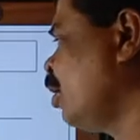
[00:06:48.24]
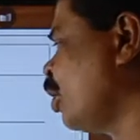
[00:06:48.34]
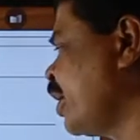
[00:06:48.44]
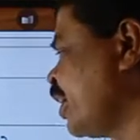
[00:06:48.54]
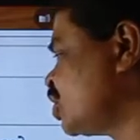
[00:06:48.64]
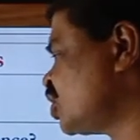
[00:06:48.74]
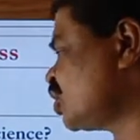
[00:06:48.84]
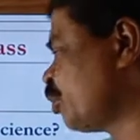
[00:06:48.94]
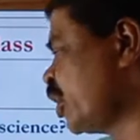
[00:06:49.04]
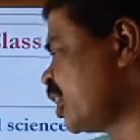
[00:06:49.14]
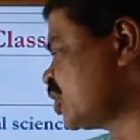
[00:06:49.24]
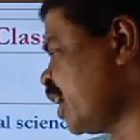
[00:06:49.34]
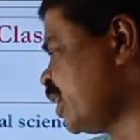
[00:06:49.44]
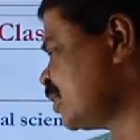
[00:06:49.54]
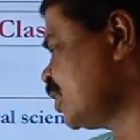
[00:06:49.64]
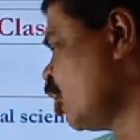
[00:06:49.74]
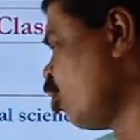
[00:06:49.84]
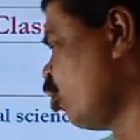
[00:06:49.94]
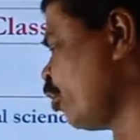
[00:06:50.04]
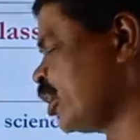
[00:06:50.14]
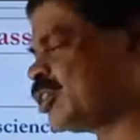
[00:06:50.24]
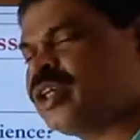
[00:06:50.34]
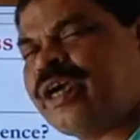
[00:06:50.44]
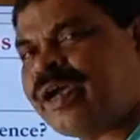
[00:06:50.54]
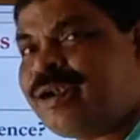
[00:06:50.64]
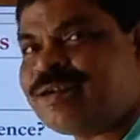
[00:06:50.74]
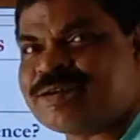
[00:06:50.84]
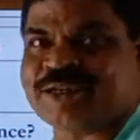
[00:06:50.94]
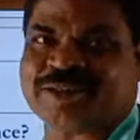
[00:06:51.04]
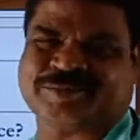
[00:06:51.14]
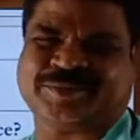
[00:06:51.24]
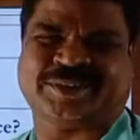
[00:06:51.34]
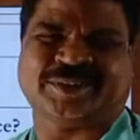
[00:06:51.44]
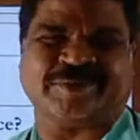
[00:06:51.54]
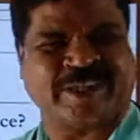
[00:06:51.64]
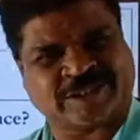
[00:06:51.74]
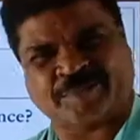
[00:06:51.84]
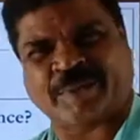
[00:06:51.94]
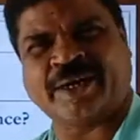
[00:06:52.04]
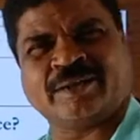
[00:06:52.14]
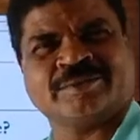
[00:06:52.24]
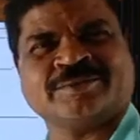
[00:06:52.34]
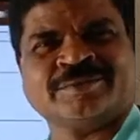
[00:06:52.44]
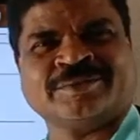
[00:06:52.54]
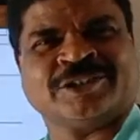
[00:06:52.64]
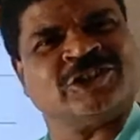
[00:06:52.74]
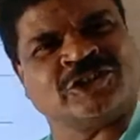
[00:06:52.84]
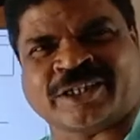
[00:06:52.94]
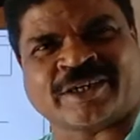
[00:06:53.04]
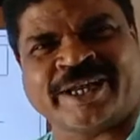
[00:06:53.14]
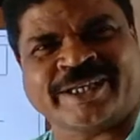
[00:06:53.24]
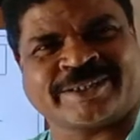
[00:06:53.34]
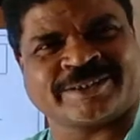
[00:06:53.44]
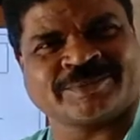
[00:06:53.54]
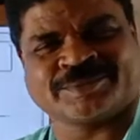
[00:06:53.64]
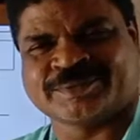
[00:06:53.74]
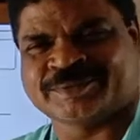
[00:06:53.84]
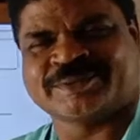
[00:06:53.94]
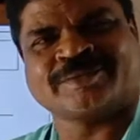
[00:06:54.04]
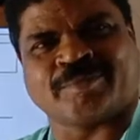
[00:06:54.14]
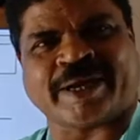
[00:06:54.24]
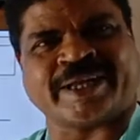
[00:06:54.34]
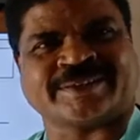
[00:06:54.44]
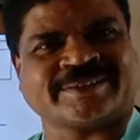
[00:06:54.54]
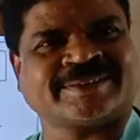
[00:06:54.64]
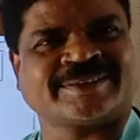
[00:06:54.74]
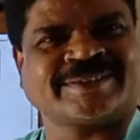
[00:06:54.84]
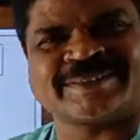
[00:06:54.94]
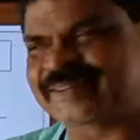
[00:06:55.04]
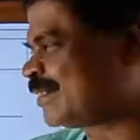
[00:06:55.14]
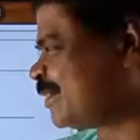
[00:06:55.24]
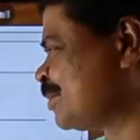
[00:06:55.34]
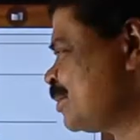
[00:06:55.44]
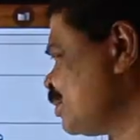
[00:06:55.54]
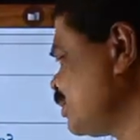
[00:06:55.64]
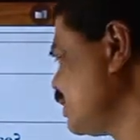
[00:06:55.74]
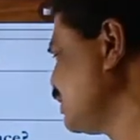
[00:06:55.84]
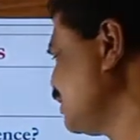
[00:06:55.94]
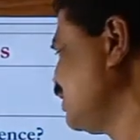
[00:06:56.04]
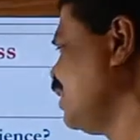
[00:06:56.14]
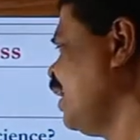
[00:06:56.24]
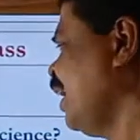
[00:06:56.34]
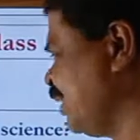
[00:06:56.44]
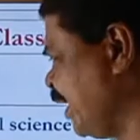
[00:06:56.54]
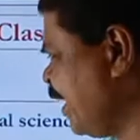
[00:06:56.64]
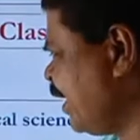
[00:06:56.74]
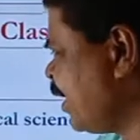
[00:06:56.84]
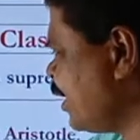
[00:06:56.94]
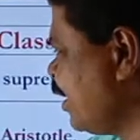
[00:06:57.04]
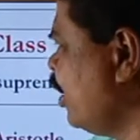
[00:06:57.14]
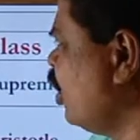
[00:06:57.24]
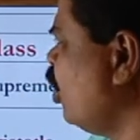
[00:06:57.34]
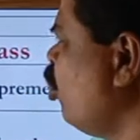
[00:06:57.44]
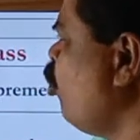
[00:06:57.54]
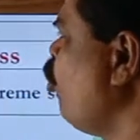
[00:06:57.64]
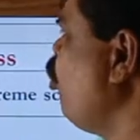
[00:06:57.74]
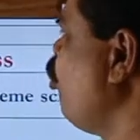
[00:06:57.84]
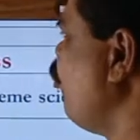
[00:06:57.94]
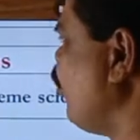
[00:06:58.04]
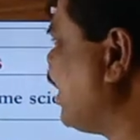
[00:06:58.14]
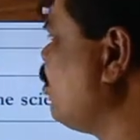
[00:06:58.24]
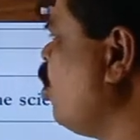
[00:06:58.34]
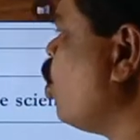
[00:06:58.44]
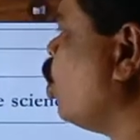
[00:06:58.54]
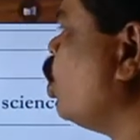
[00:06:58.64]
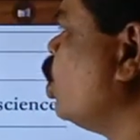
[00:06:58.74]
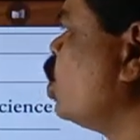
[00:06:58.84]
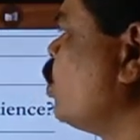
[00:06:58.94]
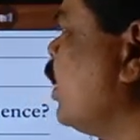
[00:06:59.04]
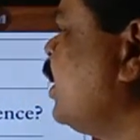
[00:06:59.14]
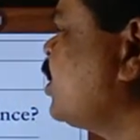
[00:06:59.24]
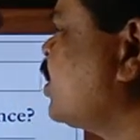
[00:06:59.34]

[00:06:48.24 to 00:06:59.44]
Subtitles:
Political Science Conference held? Very simple. You can write Paris. Then we can move towards